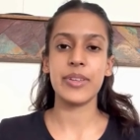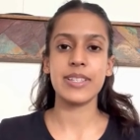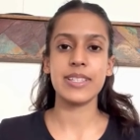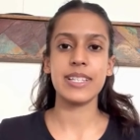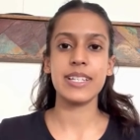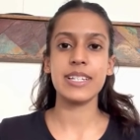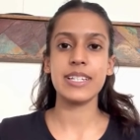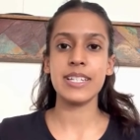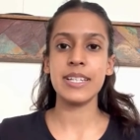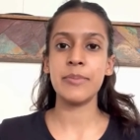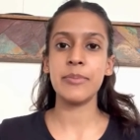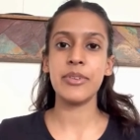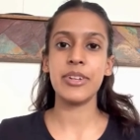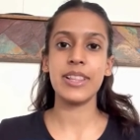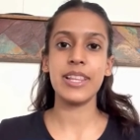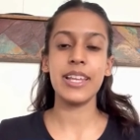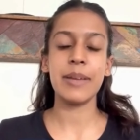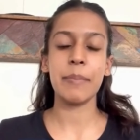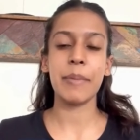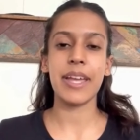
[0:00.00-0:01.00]
because the
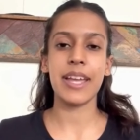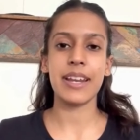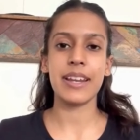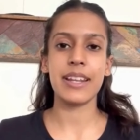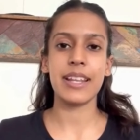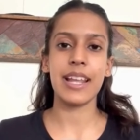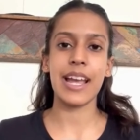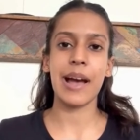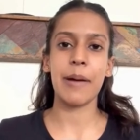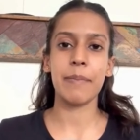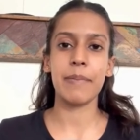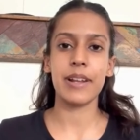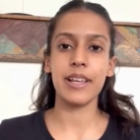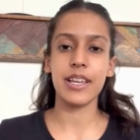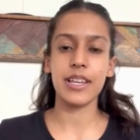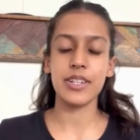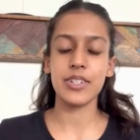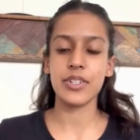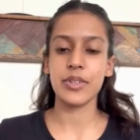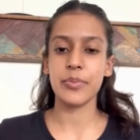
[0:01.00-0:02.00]
team really made the
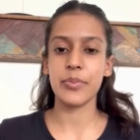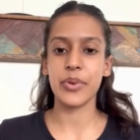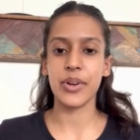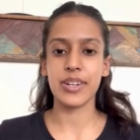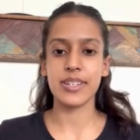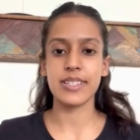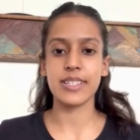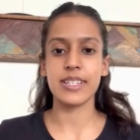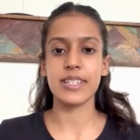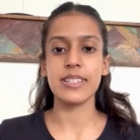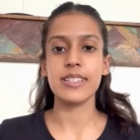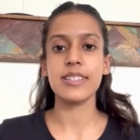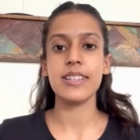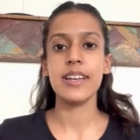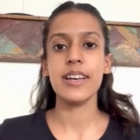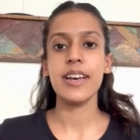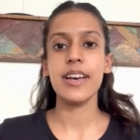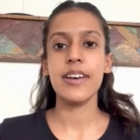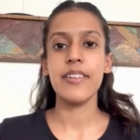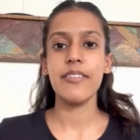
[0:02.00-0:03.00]
application
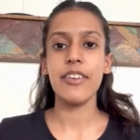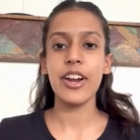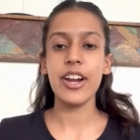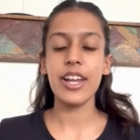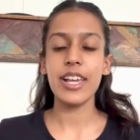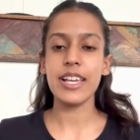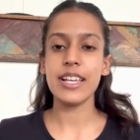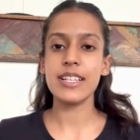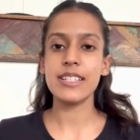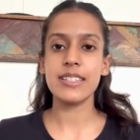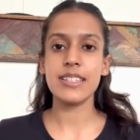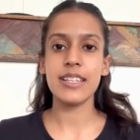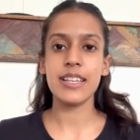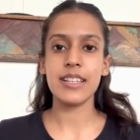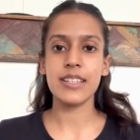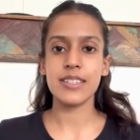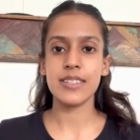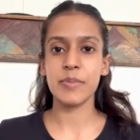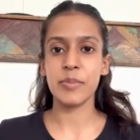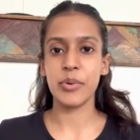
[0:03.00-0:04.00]
process very
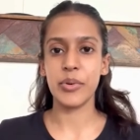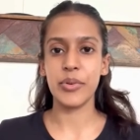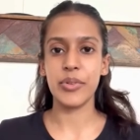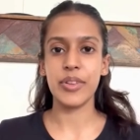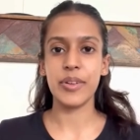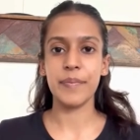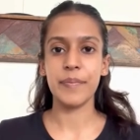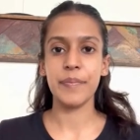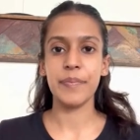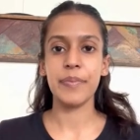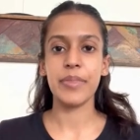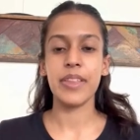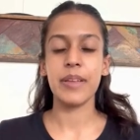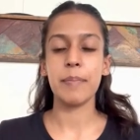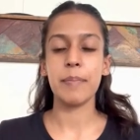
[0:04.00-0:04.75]
easy and smooth.